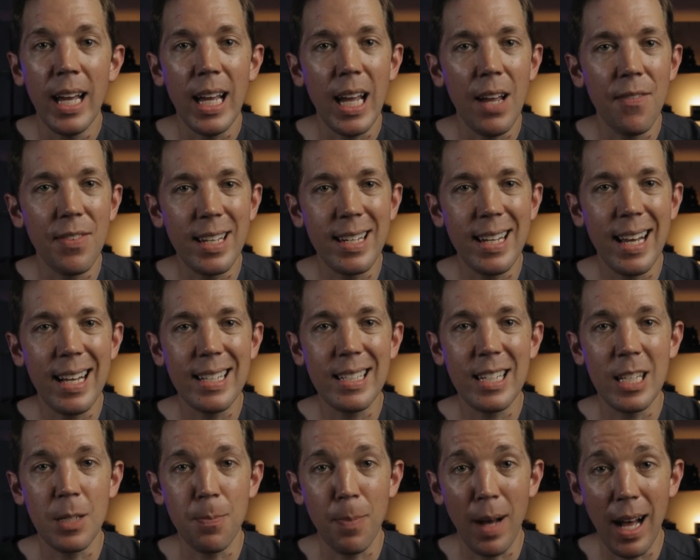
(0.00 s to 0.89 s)
If the
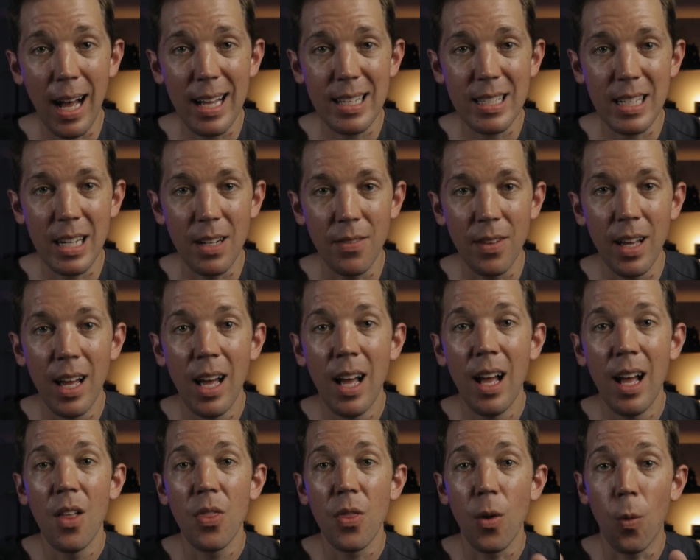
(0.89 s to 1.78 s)
test is positive,
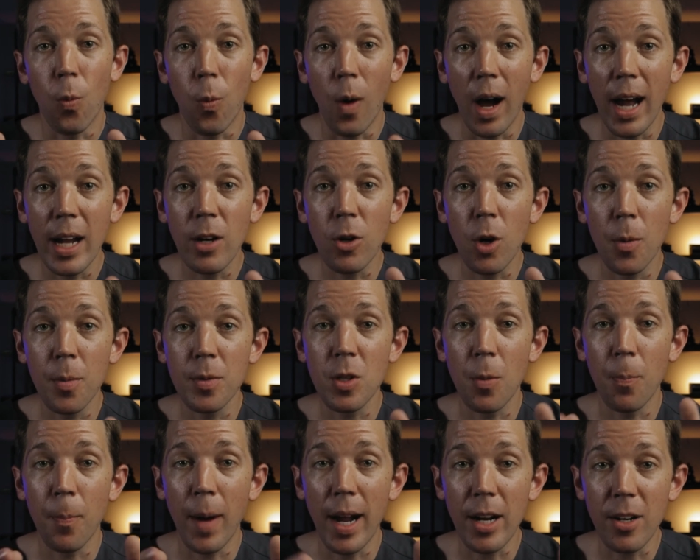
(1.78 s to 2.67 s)
the Y
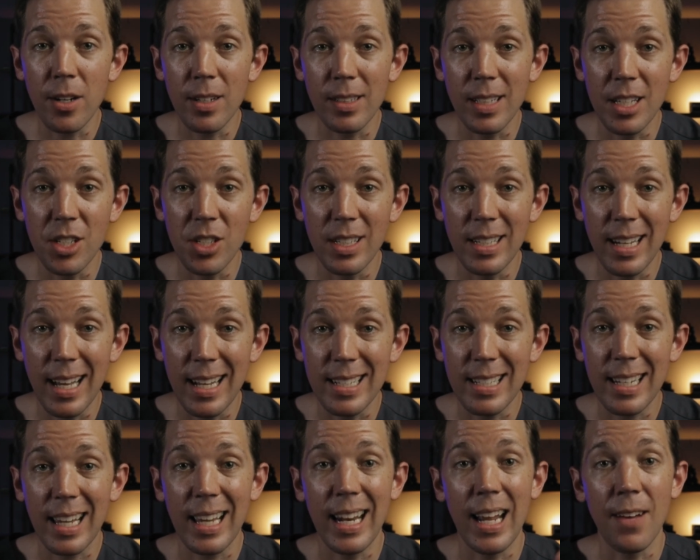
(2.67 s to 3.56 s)
chromosome microdeletion
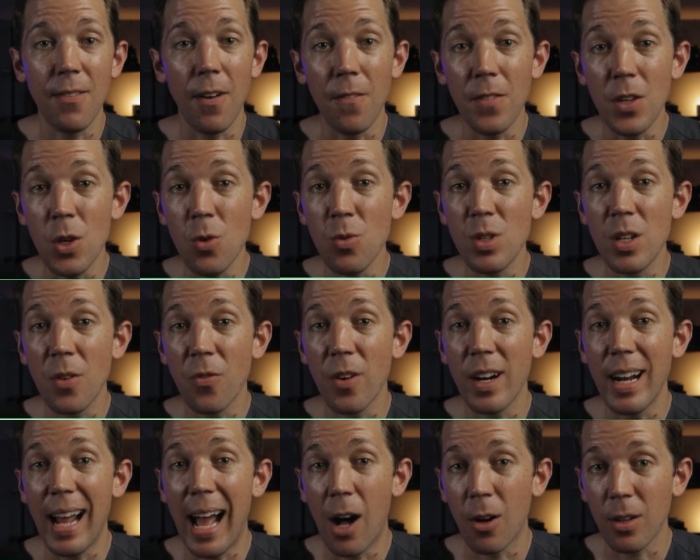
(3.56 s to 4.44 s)
test can have a few
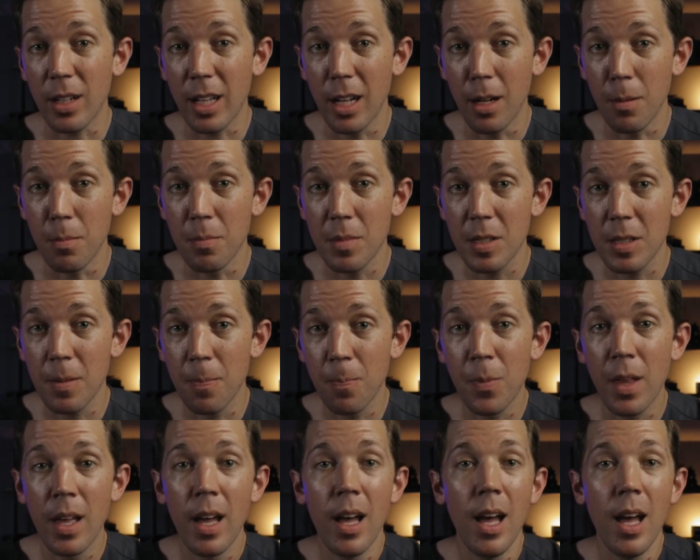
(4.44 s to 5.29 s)
different outcomes.